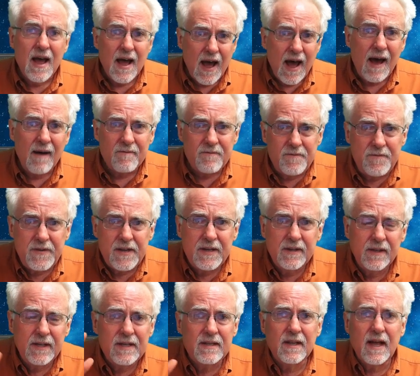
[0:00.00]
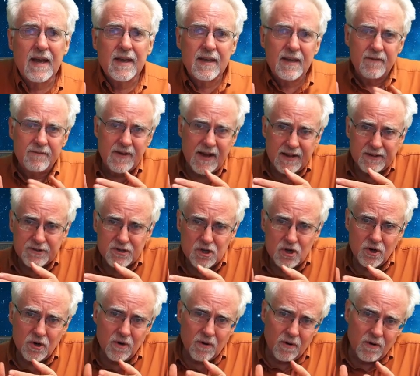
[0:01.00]
I'm feeling like if I'll
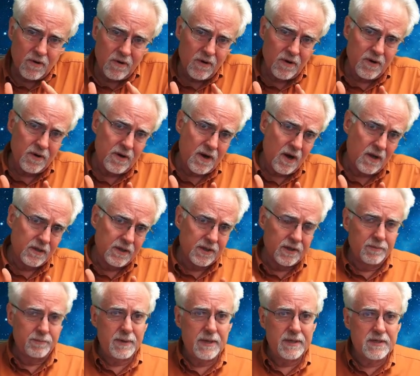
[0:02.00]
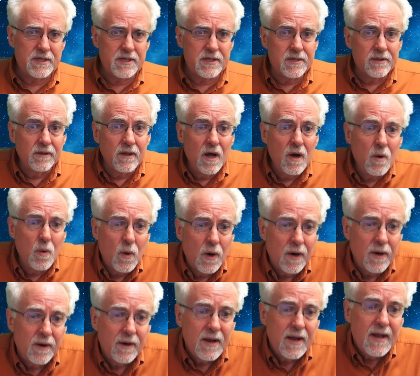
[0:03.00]
turn a little bit slower,